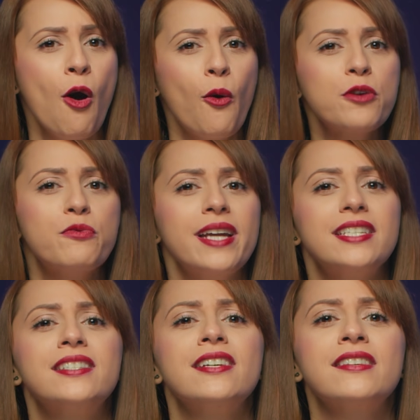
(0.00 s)
or wait
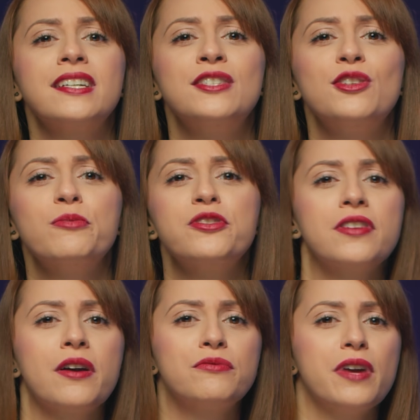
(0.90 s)
until the
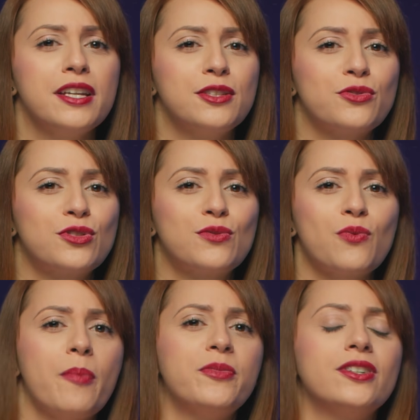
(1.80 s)
consumers are ready to
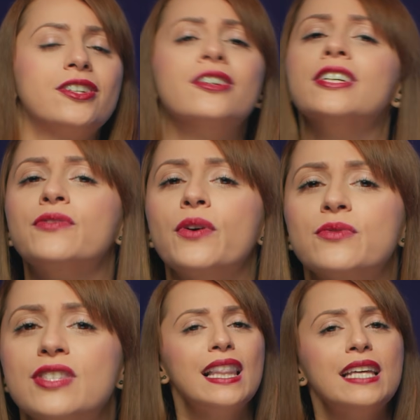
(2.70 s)
swap their current
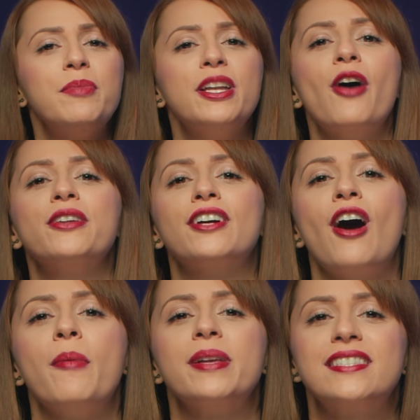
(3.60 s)
phones? Let me know in the
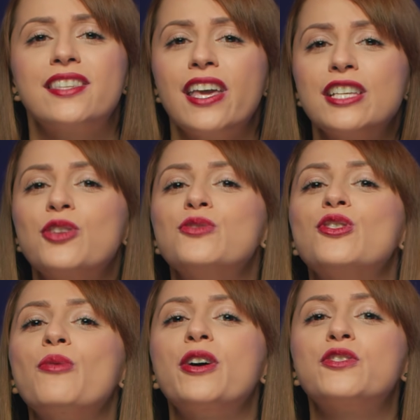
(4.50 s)
comments. Thank you
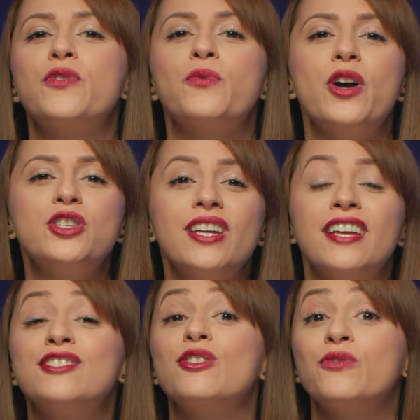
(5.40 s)
so much for watching,
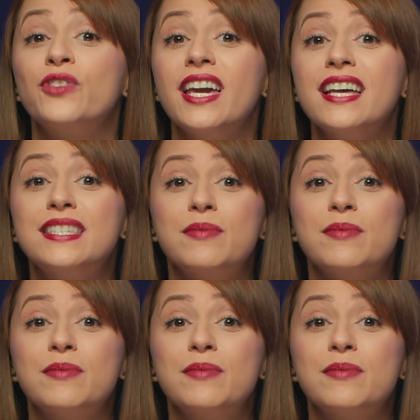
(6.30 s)
and don't forget,